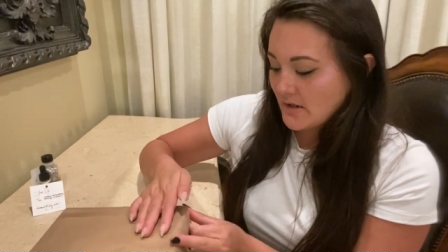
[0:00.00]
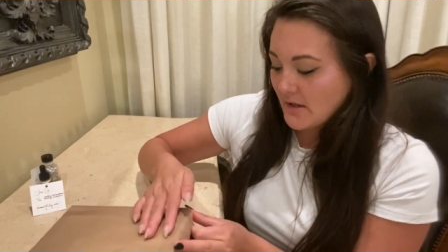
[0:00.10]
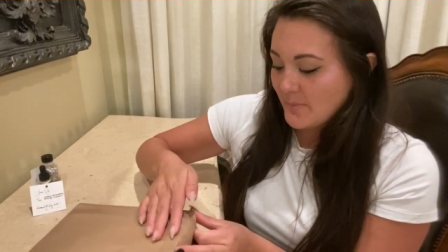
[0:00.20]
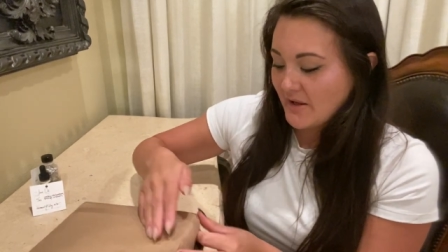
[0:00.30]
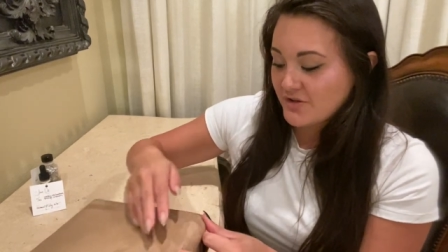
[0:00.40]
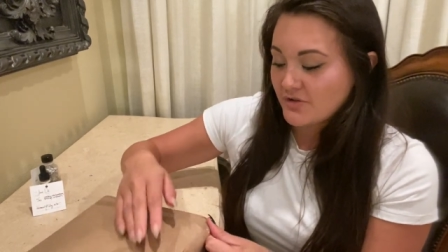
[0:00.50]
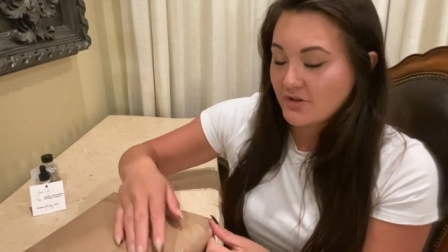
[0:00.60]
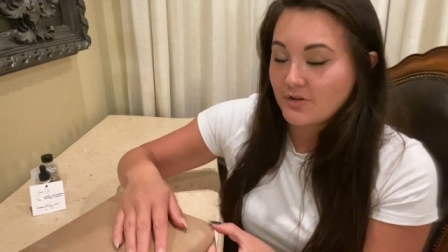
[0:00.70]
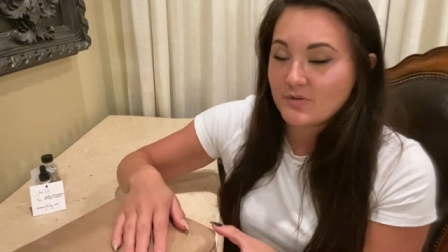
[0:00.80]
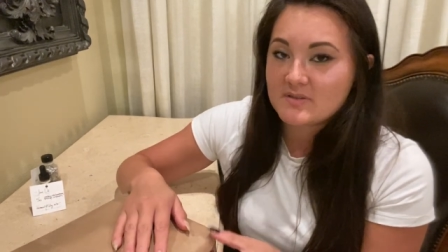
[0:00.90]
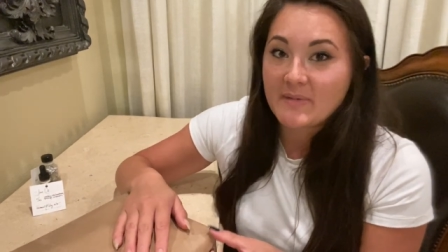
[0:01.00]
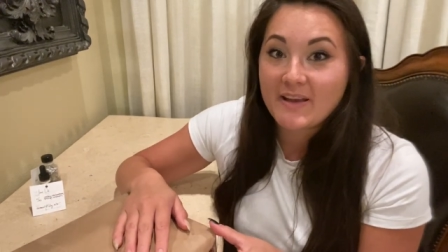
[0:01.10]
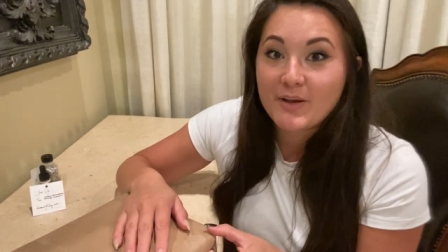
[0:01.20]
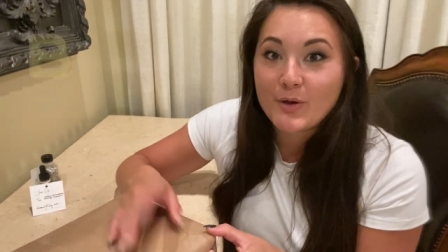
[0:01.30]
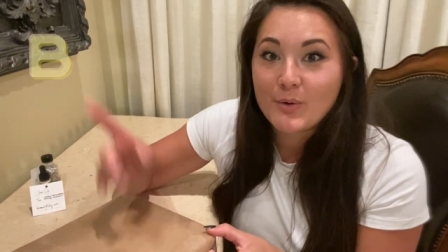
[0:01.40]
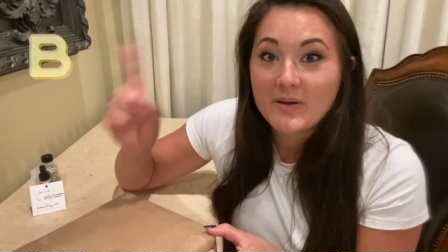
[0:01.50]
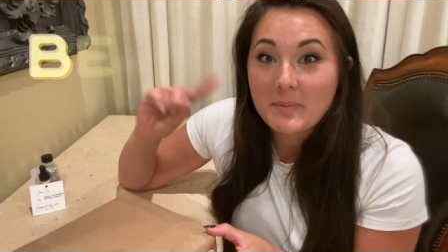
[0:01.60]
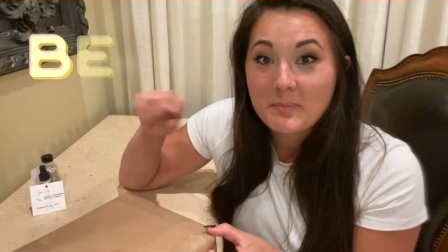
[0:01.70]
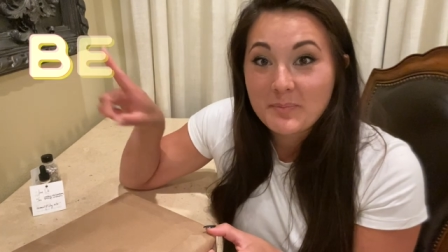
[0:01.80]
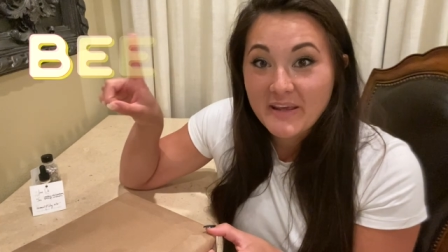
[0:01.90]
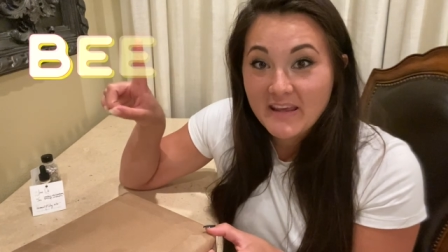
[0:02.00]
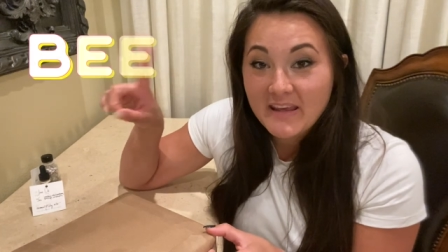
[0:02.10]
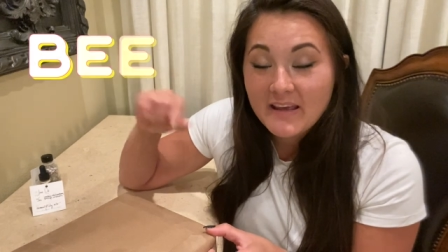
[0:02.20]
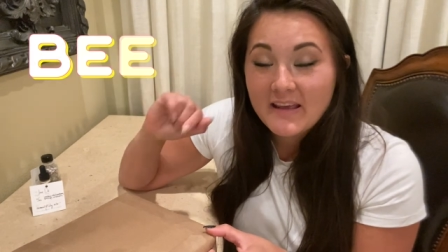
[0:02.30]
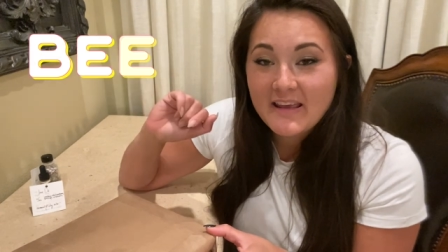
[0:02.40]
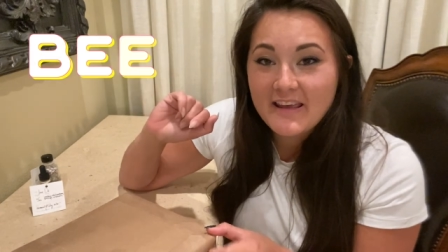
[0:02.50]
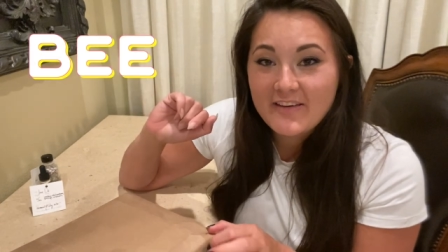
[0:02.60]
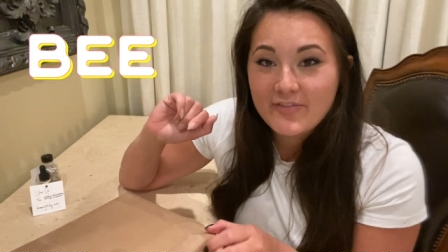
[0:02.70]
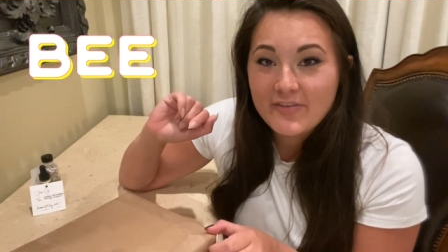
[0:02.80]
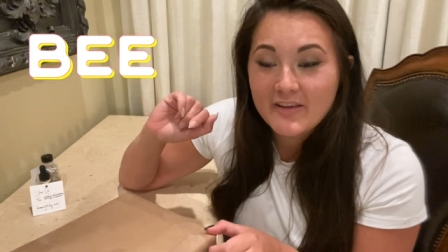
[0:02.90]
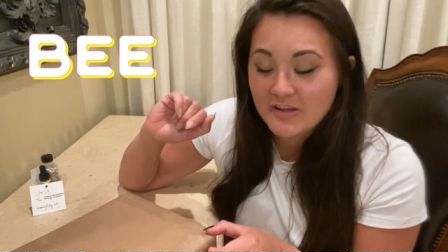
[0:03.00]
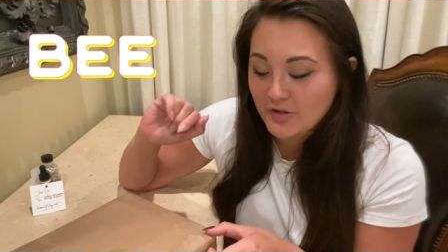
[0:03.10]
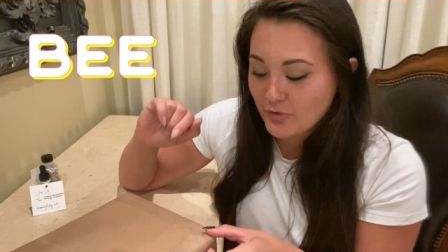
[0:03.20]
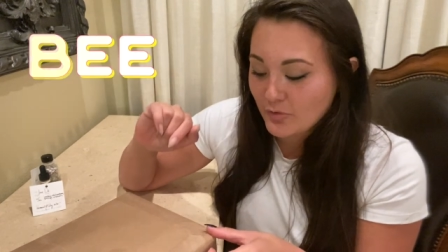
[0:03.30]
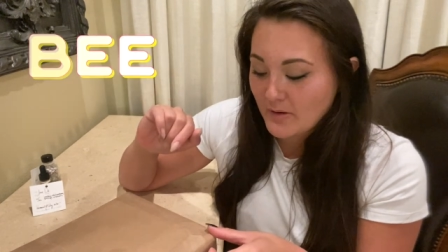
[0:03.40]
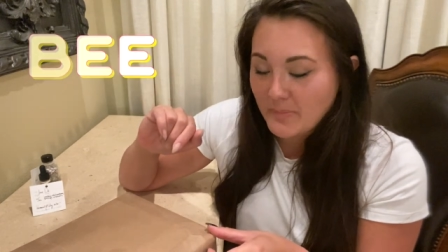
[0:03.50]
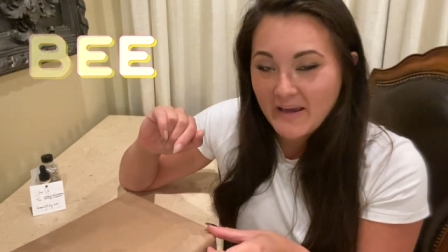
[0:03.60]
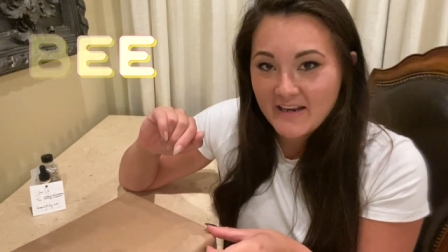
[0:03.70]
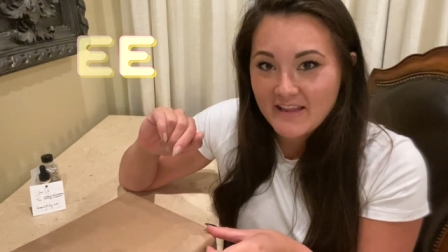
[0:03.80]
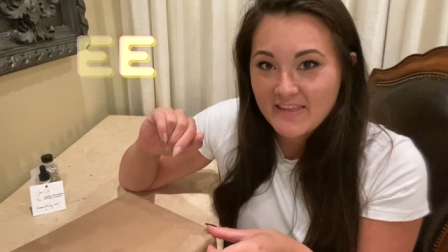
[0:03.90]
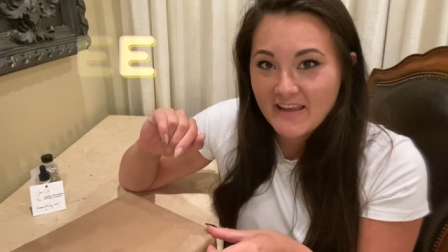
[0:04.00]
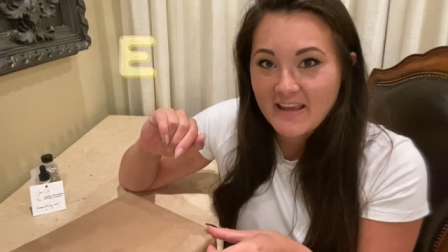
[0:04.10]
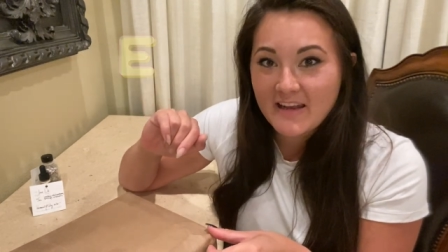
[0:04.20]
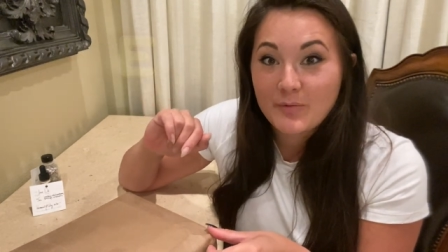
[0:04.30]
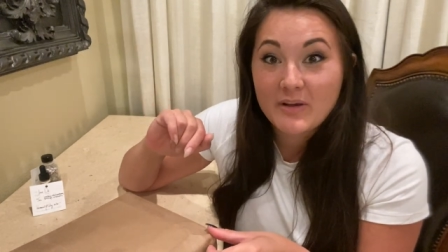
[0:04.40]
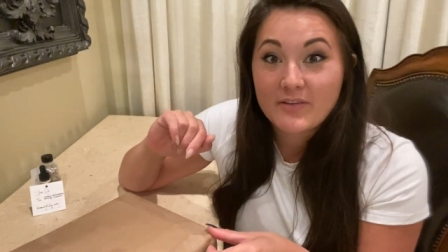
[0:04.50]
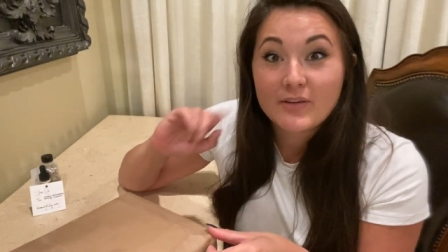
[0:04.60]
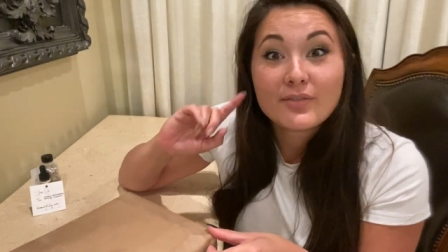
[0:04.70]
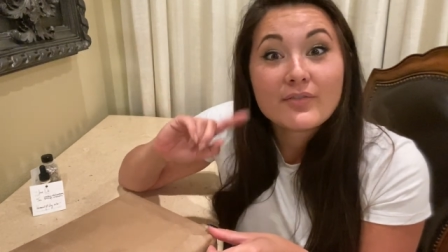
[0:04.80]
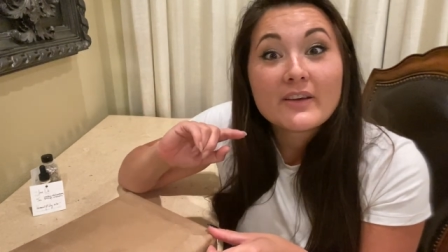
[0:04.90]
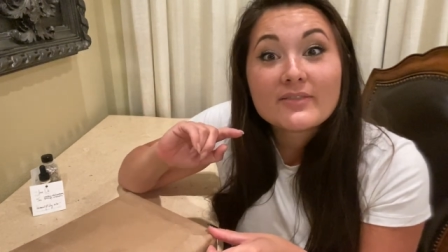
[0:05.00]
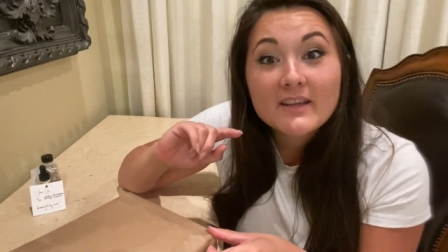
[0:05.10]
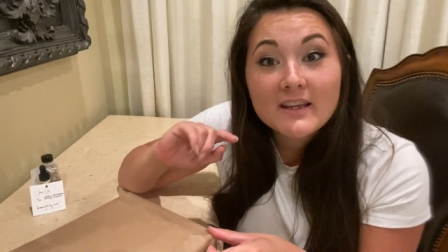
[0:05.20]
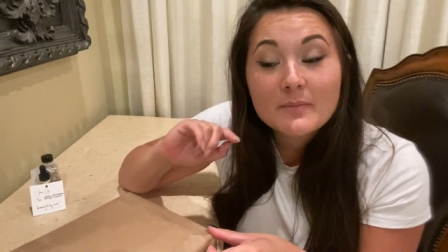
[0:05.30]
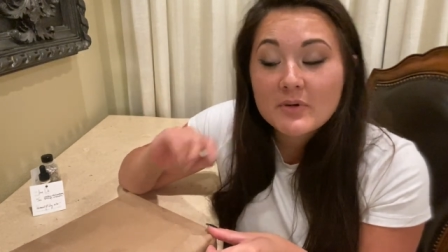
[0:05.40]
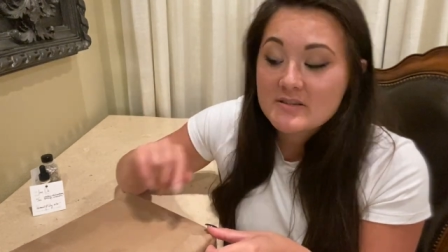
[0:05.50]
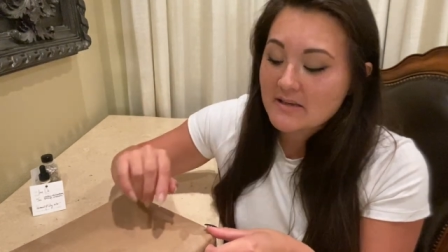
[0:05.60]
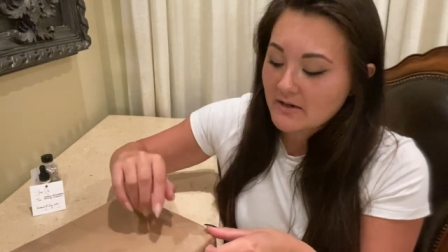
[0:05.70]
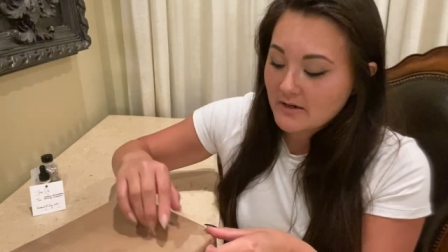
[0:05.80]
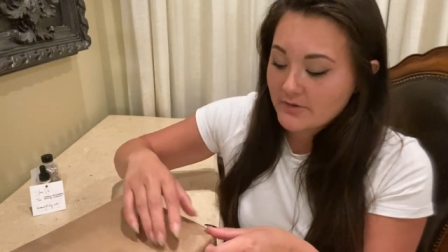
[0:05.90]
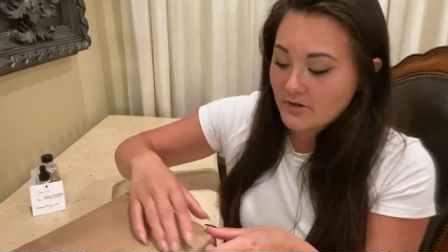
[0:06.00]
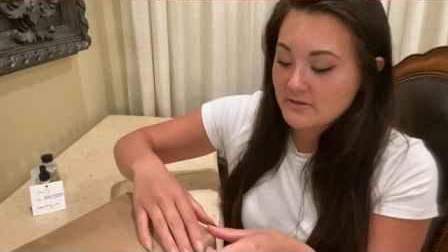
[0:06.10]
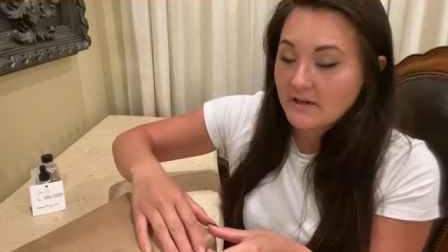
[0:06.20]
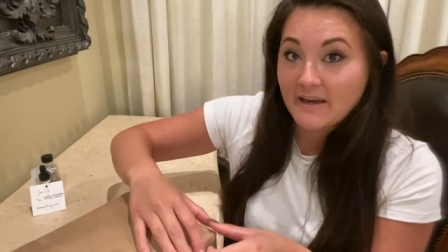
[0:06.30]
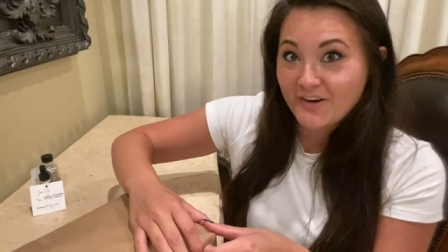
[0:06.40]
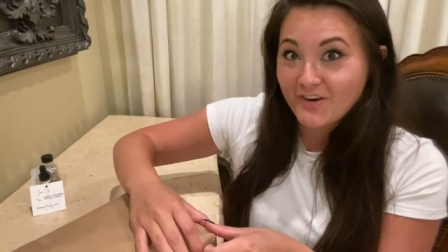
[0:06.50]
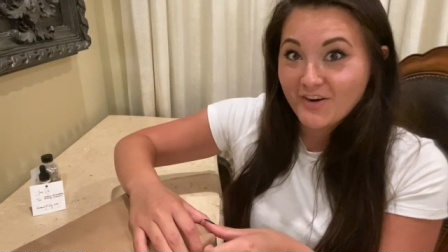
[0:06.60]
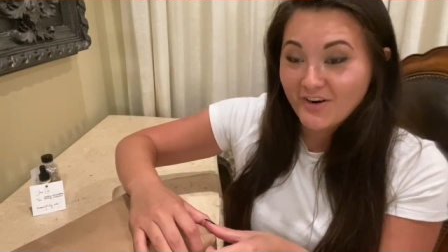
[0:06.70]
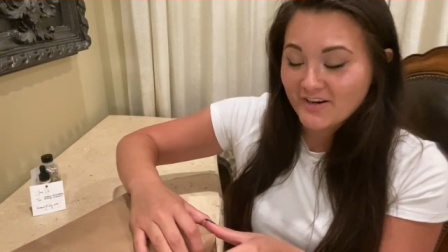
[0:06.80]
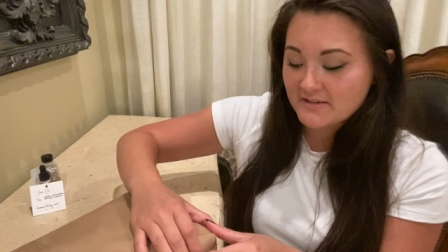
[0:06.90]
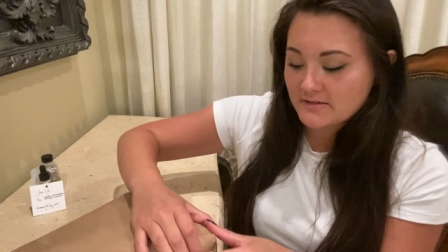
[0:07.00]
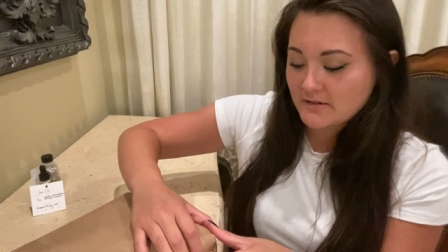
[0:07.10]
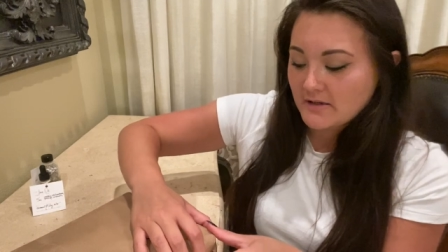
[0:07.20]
and make sure you use my code BEE if you buy anything and it will give you 15% off your entire cart.